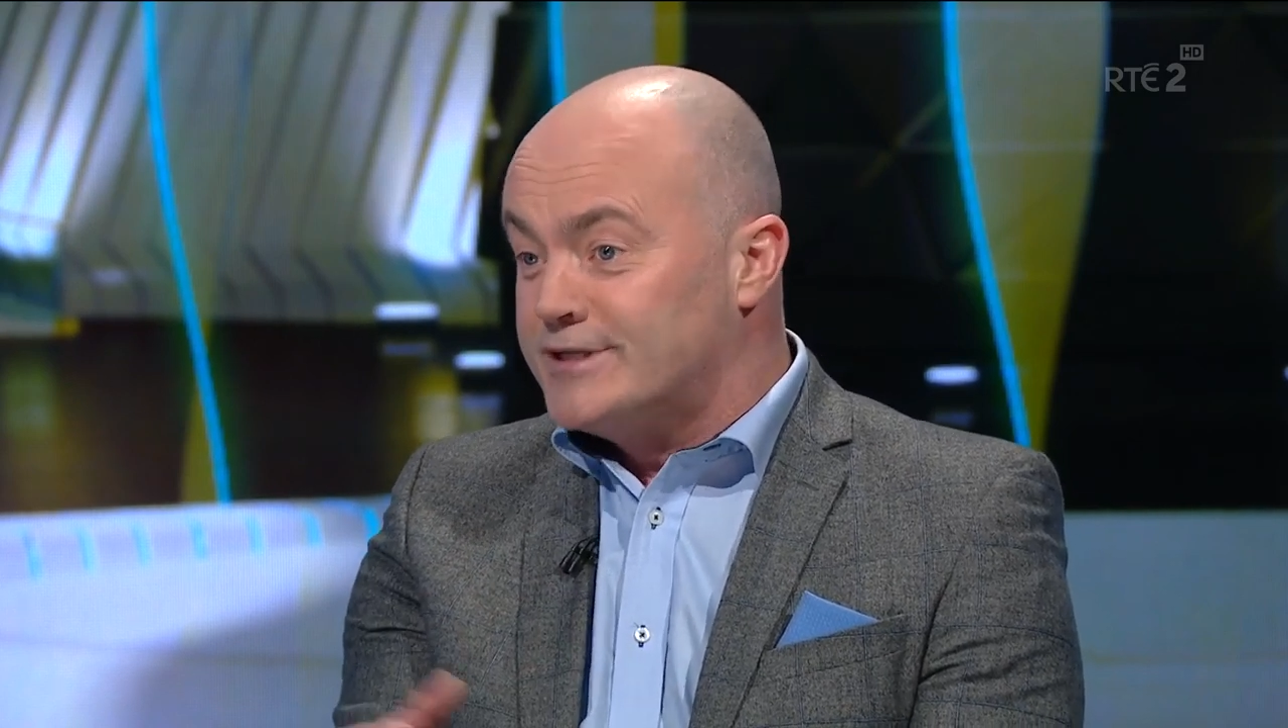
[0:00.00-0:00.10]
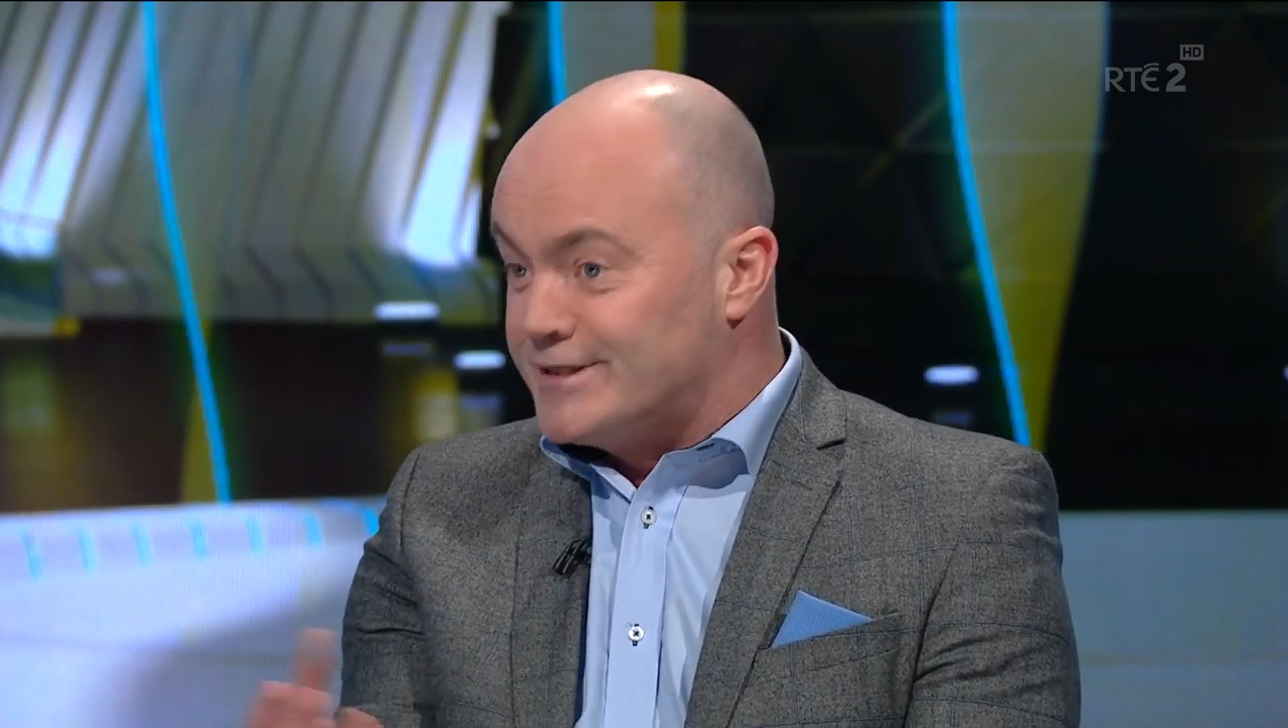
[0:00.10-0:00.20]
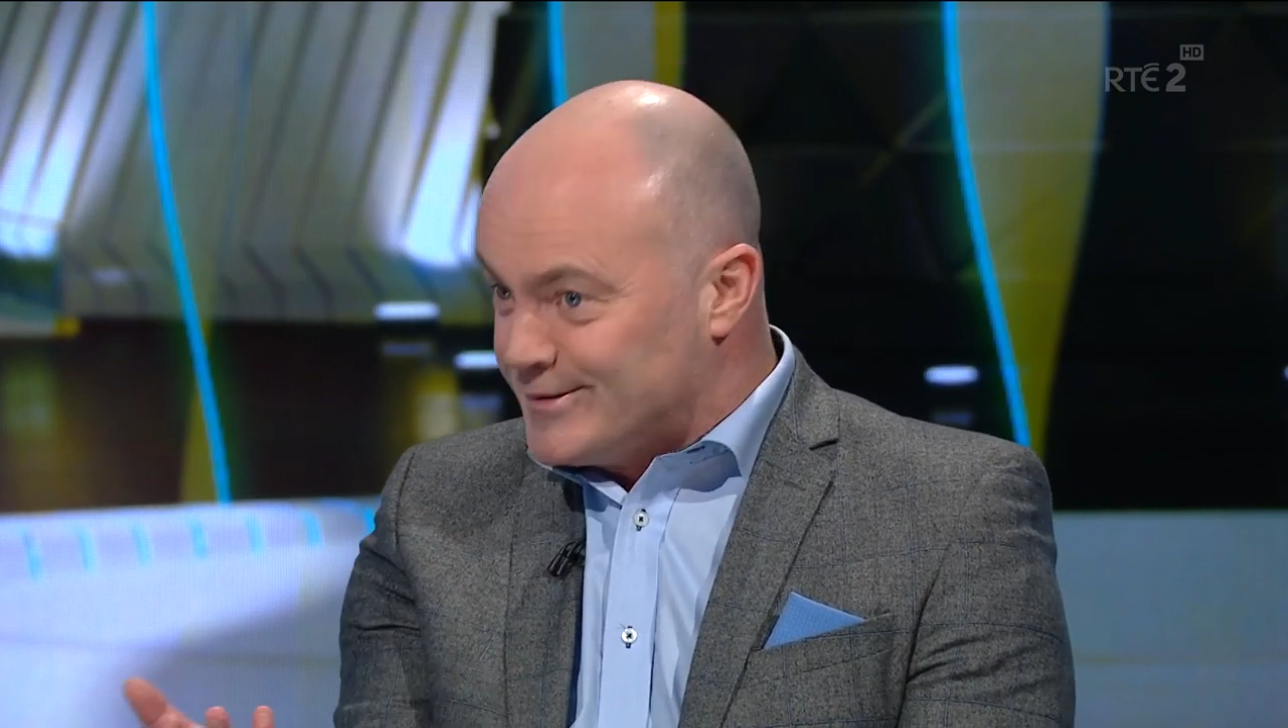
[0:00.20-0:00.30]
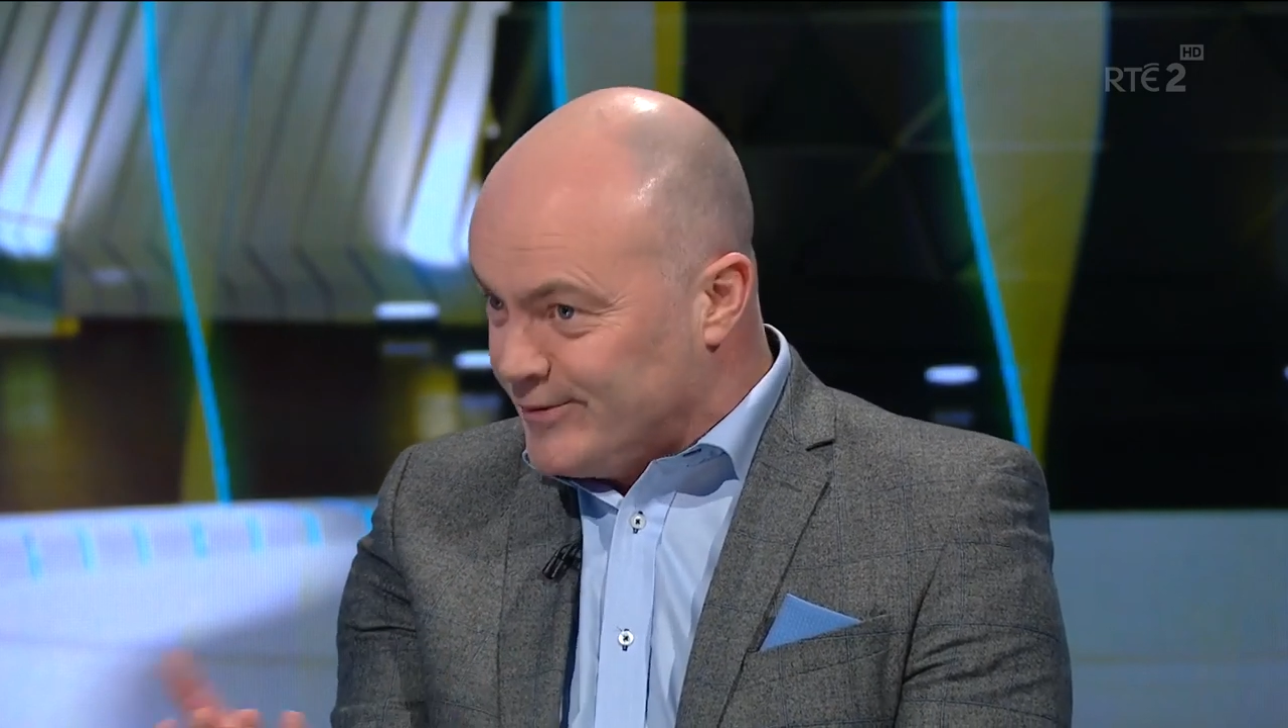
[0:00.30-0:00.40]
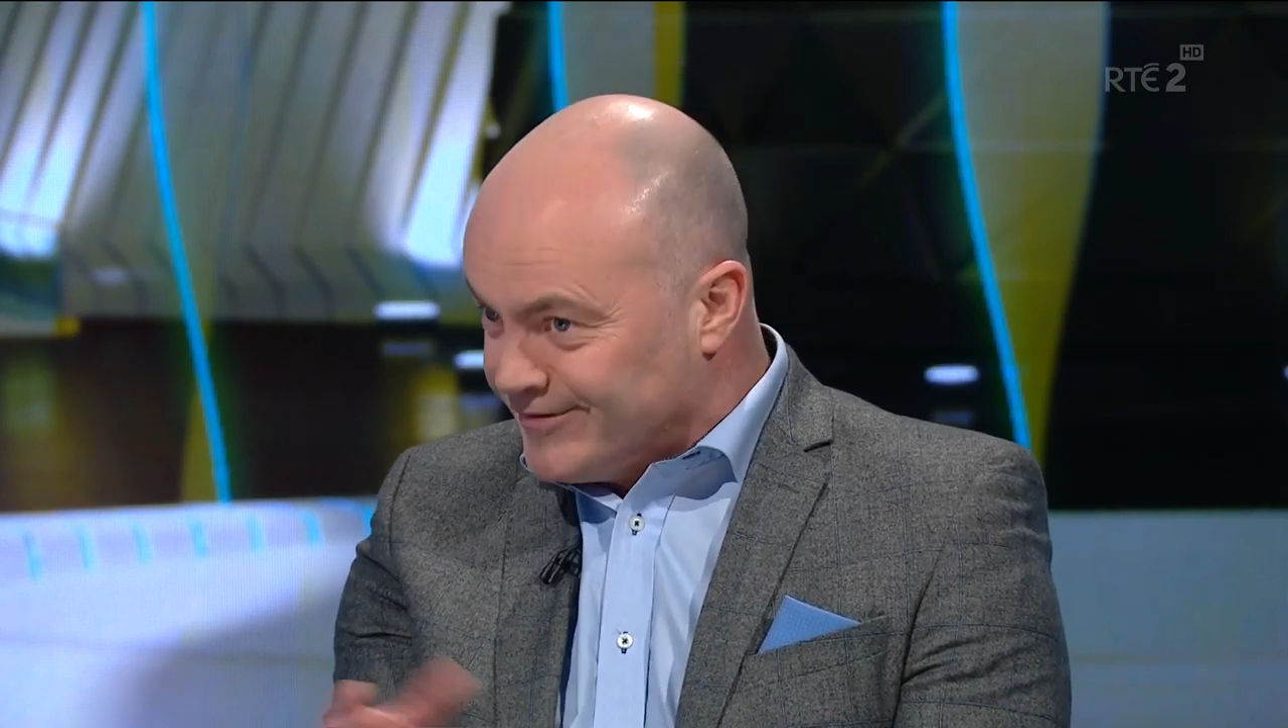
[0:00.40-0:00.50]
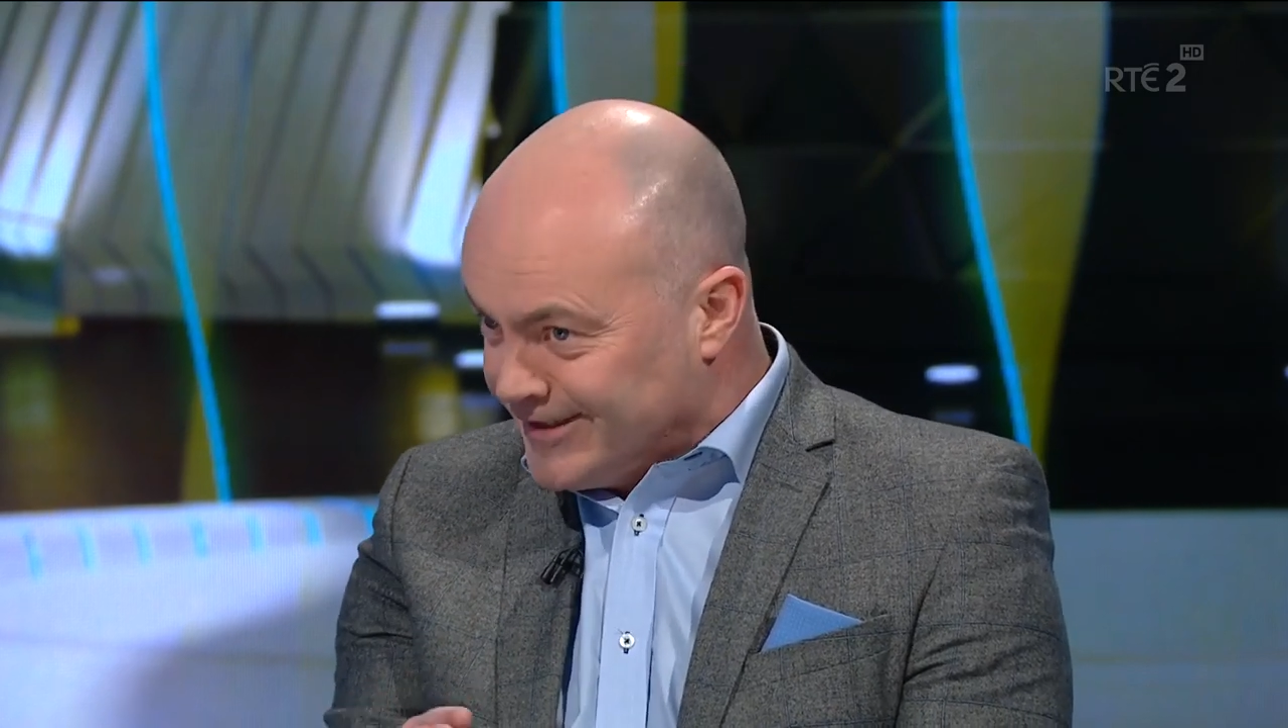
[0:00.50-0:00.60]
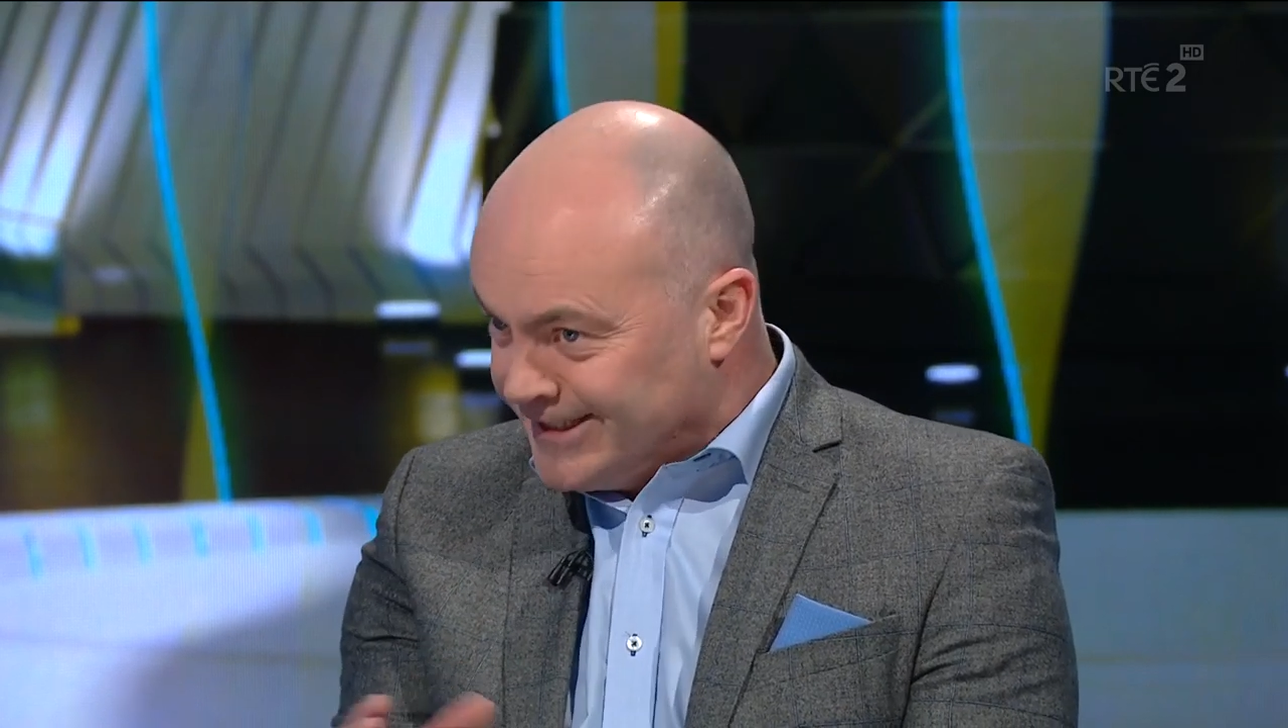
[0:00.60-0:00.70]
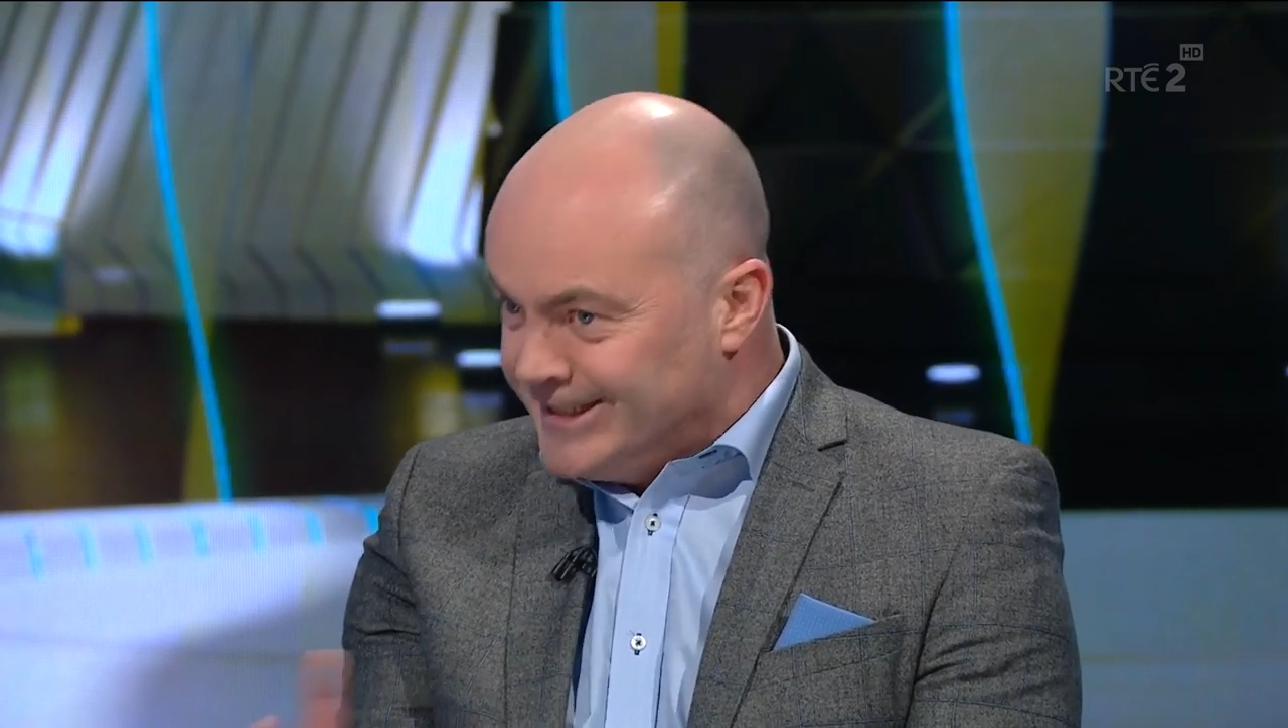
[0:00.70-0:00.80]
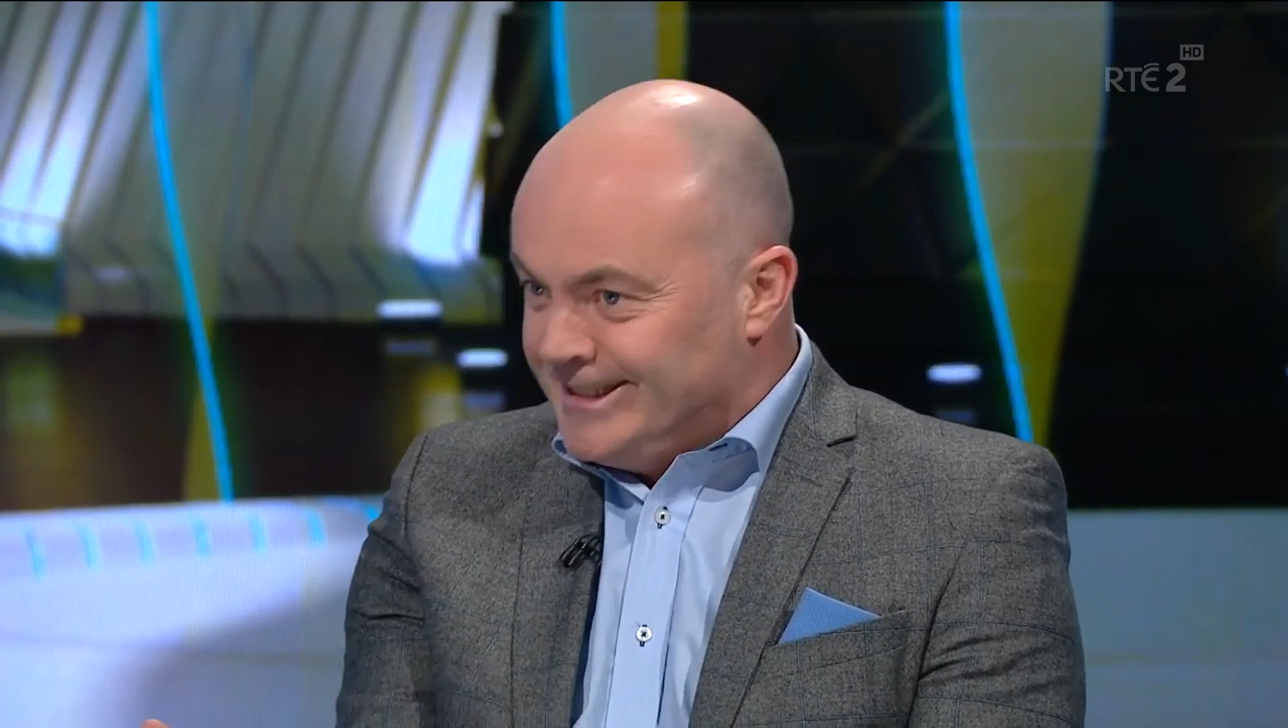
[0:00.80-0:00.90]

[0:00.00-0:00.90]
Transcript: it as a bit of a,